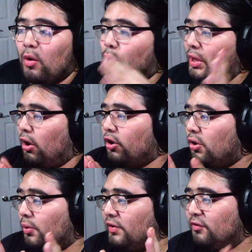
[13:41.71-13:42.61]
we are
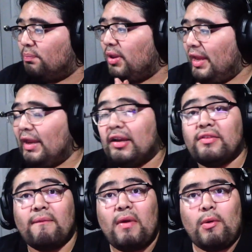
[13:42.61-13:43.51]
going to play it because
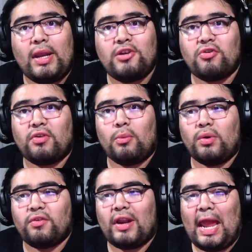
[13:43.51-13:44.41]
I'm very interested in what's
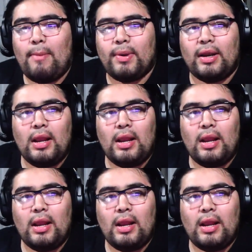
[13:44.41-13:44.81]
going to happen.